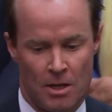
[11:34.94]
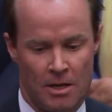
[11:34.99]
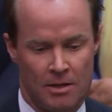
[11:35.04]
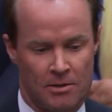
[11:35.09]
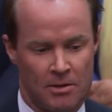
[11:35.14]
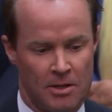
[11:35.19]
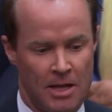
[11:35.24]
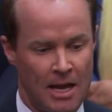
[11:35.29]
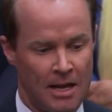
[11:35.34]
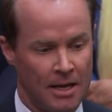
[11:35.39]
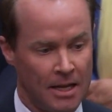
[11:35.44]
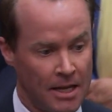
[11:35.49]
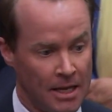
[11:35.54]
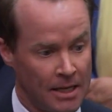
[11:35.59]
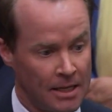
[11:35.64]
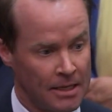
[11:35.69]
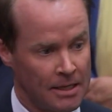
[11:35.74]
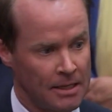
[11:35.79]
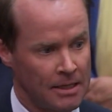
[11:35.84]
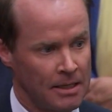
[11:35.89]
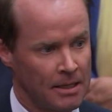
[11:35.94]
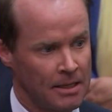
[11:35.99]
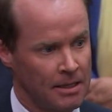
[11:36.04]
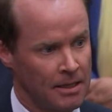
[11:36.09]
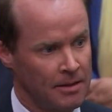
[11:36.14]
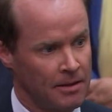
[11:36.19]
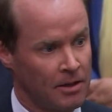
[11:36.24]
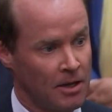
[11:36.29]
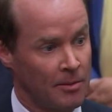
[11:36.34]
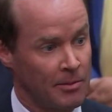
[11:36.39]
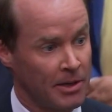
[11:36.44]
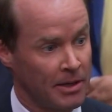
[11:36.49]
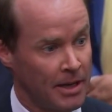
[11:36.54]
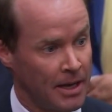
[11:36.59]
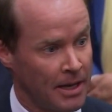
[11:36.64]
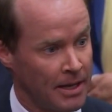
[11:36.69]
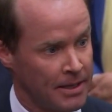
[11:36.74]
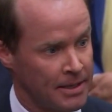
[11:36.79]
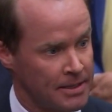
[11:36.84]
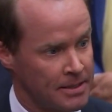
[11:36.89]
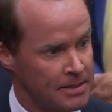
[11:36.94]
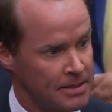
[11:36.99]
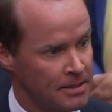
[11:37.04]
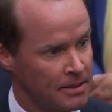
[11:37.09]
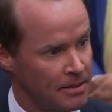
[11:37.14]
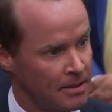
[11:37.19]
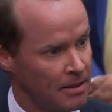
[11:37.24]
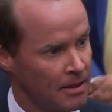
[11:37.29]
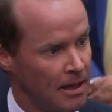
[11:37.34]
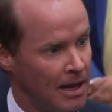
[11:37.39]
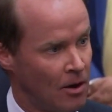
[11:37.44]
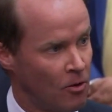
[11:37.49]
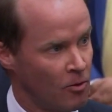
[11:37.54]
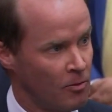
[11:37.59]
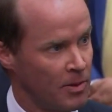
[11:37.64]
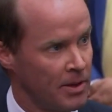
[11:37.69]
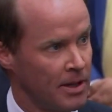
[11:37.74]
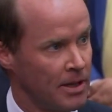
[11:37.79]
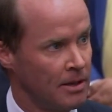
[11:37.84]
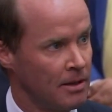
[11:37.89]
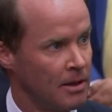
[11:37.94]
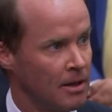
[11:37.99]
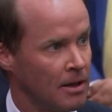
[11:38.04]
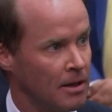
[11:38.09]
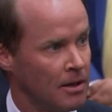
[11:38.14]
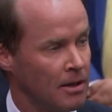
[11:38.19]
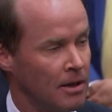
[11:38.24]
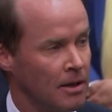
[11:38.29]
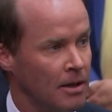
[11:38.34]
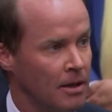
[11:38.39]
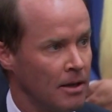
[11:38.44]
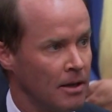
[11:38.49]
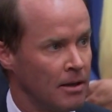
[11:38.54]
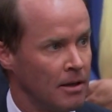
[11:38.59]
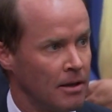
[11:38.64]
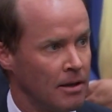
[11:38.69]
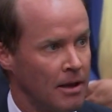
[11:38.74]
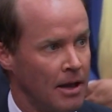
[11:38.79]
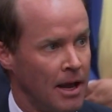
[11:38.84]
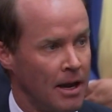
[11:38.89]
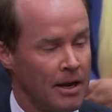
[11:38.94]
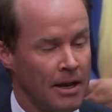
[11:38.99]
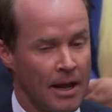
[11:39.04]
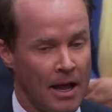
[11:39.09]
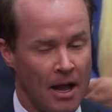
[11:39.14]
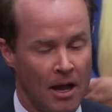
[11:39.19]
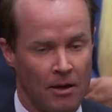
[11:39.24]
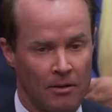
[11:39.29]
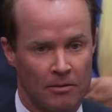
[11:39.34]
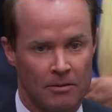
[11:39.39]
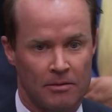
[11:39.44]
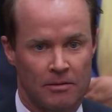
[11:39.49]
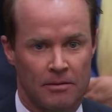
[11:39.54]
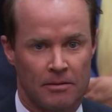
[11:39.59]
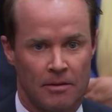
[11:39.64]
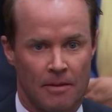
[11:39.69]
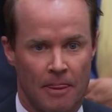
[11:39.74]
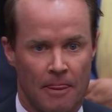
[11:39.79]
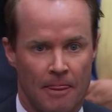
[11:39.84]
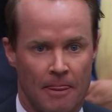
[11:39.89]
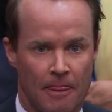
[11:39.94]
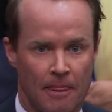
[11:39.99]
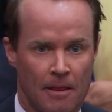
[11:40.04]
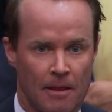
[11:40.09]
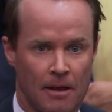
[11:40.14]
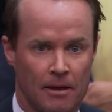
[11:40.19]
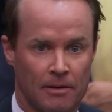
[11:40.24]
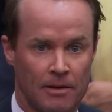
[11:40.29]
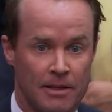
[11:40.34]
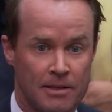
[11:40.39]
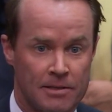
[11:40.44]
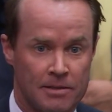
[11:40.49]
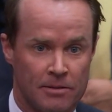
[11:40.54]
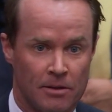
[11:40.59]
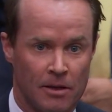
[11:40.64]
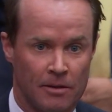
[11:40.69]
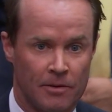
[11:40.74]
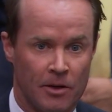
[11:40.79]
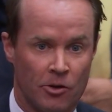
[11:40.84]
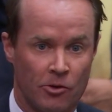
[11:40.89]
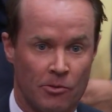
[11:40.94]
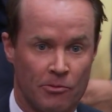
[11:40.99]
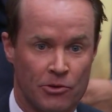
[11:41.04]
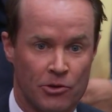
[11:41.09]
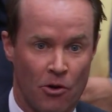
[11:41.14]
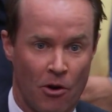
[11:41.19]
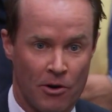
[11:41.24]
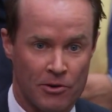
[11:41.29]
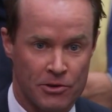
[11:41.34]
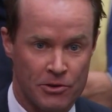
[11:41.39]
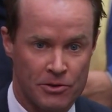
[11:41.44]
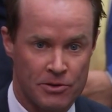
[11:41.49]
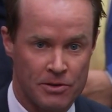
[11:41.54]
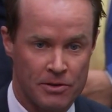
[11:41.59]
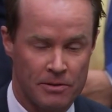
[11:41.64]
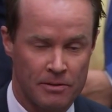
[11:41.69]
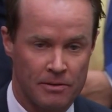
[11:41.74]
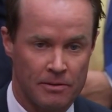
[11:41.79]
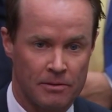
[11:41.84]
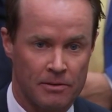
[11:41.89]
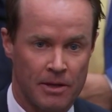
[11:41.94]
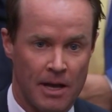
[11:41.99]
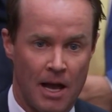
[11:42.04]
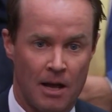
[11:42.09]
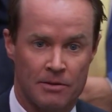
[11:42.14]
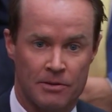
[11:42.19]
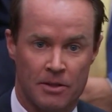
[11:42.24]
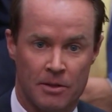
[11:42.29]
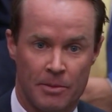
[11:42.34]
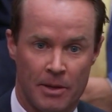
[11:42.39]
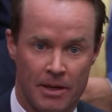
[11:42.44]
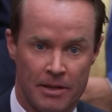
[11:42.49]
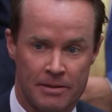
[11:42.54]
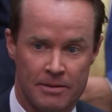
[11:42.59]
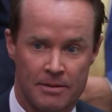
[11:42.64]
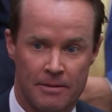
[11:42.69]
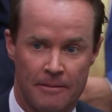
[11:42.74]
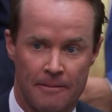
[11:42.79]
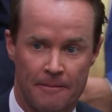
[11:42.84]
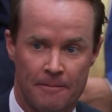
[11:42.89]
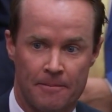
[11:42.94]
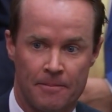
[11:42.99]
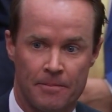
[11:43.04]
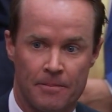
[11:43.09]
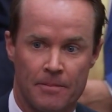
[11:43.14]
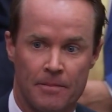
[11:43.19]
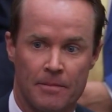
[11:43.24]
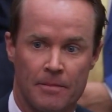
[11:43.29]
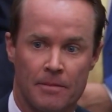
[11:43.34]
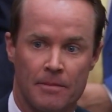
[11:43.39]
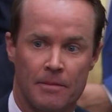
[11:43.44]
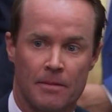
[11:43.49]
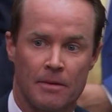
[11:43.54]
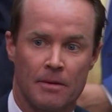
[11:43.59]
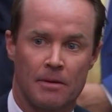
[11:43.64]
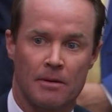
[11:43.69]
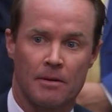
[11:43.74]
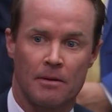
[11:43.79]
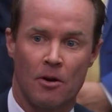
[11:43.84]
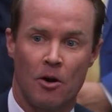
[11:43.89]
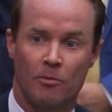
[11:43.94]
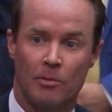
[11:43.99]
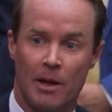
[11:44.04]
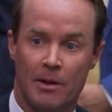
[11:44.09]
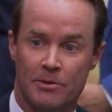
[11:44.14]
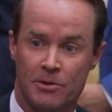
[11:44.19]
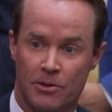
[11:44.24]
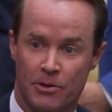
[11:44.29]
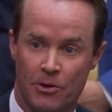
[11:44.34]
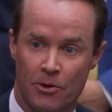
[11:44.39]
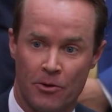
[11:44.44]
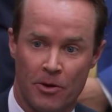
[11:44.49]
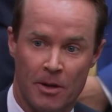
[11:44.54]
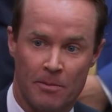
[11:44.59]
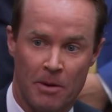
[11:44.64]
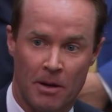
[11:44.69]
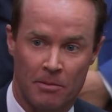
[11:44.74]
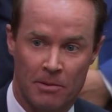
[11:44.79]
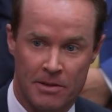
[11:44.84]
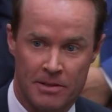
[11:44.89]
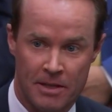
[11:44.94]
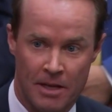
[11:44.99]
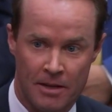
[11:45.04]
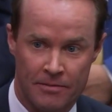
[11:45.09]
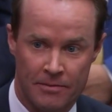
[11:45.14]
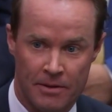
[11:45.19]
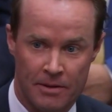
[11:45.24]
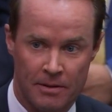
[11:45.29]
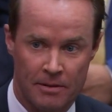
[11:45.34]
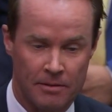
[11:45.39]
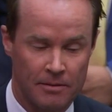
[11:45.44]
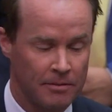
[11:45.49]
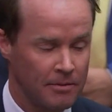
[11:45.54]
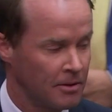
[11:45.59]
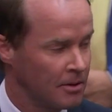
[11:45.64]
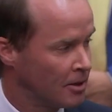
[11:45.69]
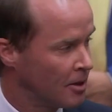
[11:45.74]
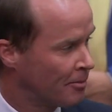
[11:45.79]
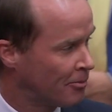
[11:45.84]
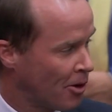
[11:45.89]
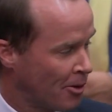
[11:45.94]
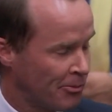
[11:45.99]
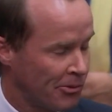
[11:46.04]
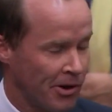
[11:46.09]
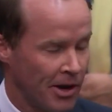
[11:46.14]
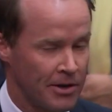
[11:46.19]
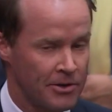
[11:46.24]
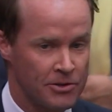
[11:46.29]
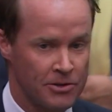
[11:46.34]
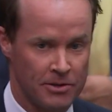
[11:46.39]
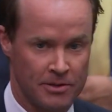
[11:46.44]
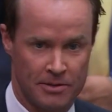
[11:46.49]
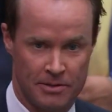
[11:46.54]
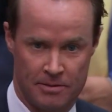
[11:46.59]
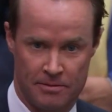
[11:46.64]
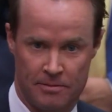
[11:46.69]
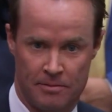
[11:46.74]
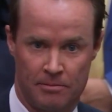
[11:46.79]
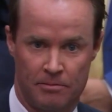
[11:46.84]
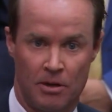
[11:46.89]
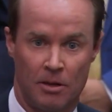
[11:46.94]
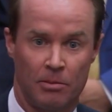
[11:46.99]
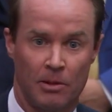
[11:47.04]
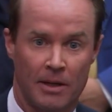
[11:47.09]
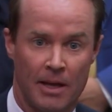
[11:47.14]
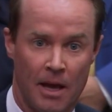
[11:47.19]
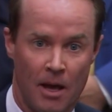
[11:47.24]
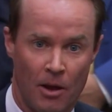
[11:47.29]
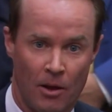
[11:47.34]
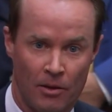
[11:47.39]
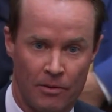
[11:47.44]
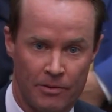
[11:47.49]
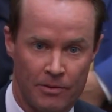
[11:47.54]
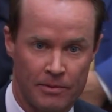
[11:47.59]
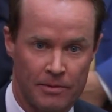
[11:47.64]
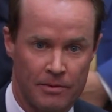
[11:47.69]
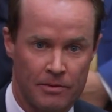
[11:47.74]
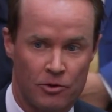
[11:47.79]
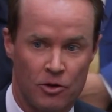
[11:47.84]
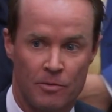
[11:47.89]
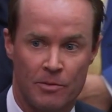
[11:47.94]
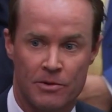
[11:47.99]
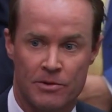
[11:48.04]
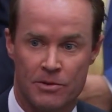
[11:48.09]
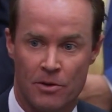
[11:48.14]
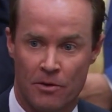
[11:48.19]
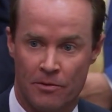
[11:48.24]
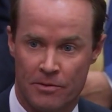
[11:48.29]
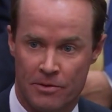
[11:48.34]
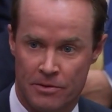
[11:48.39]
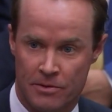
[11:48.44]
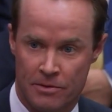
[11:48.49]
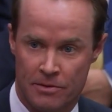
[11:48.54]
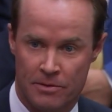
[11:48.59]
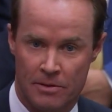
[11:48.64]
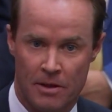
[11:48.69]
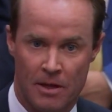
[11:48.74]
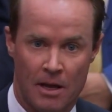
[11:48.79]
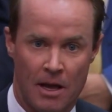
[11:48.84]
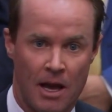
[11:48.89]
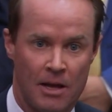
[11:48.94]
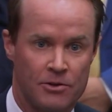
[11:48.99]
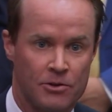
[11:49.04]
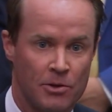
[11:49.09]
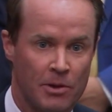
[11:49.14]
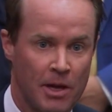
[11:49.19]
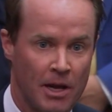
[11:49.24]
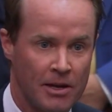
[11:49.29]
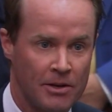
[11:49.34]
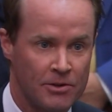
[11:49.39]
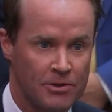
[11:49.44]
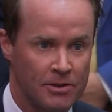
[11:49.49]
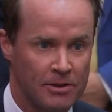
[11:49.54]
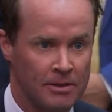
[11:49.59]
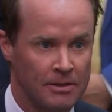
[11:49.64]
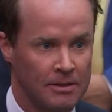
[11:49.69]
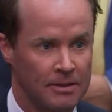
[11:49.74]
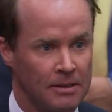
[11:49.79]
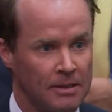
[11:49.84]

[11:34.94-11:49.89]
And to that end, in the coming days, I will be handing out a list of interim charges to House committees: Homeland Security, Public Safety, Appropriations, Public Health, Human Services, Education,